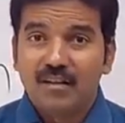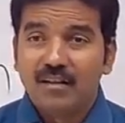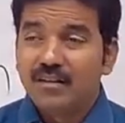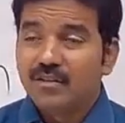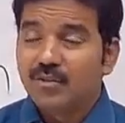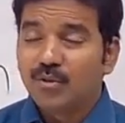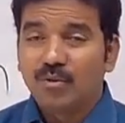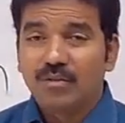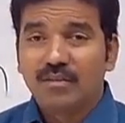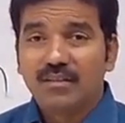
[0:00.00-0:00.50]

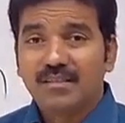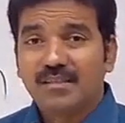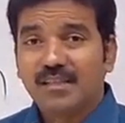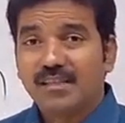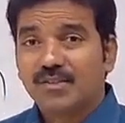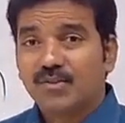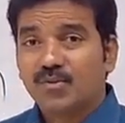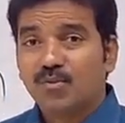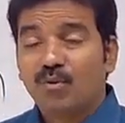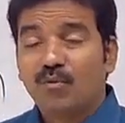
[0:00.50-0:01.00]
So this is
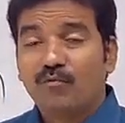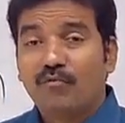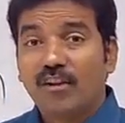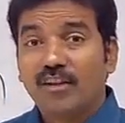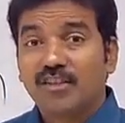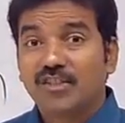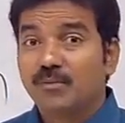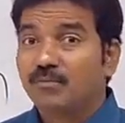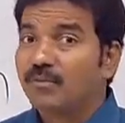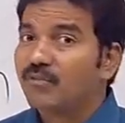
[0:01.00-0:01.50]
so
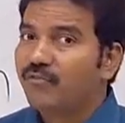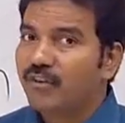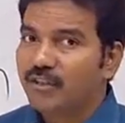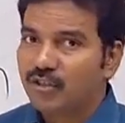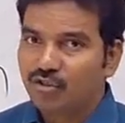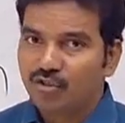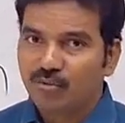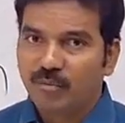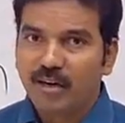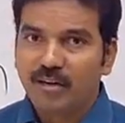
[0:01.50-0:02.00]
flexible for
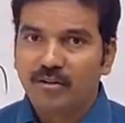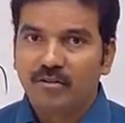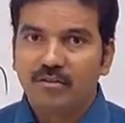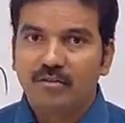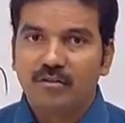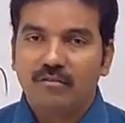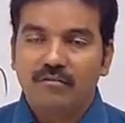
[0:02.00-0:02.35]
2 by 2.